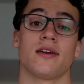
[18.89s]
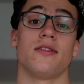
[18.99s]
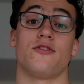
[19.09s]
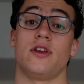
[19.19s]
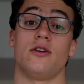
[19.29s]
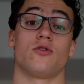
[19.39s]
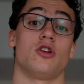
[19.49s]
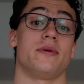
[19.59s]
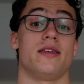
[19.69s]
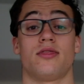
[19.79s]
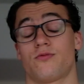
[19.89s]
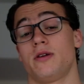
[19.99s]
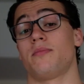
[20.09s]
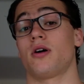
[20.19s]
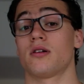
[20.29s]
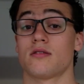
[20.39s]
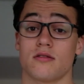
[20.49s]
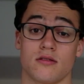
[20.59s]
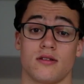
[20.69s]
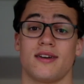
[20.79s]
This video is going to be in 3
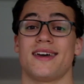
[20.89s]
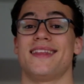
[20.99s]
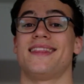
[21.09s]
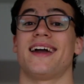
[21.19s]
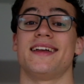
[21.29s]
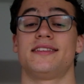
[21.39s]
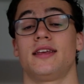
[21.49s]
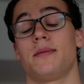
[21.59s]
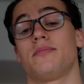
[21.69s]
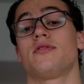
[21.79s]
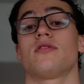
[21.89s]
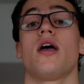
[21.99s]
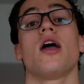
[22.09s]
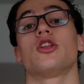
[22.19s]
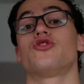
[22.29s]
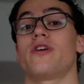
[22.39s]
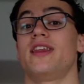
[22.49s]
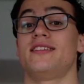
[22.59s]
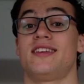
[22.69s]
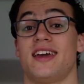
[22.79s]
parts: diet tips,
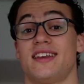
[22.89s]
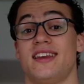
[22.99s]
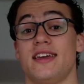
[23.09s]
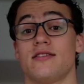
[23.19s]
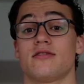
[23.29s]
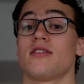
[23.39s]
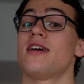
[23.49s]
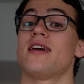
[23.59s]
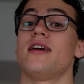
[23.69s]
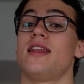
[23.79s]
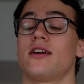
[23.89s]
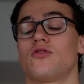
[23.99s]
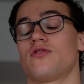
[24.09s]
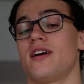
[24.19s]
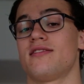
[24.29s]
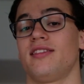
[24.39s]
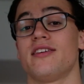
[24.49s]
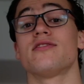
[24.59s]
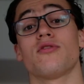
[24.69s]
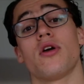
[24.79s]
training techniques, an exercise
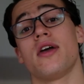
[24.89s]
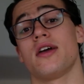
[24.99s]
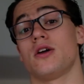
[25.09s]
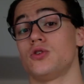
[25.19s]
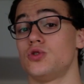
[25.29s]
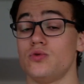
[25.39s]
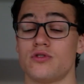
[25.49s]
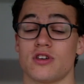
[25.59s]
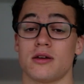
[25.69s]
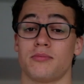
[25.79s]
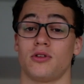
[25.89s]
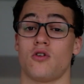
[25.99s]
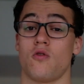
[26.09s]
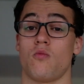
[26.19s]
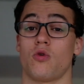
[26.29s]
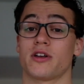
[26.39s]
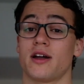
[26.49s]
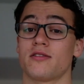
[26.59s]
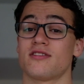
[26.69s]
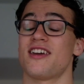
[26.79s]
list, and 2 sample home
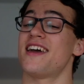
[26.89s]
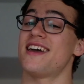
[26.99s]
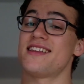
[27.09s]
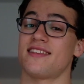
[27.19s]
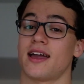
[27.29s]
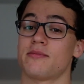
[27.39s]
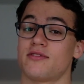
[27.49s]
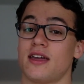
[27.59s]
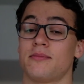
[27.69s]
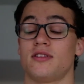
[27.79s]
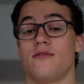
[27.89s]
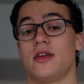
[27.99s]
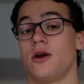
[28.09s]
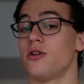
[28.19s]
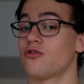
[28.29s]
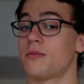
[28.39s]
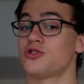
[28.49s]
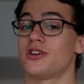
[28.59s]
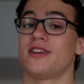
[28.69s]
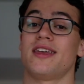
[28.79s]
workouts, timestamped in the video
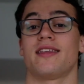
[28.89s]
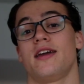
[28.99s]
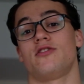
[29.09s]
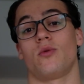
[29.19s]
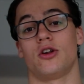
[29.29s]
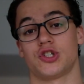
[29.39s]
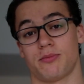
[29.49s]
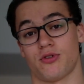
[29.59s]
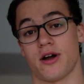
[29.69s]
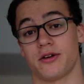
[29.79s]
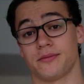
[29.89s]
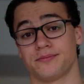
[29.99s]
description in case you want to jump around.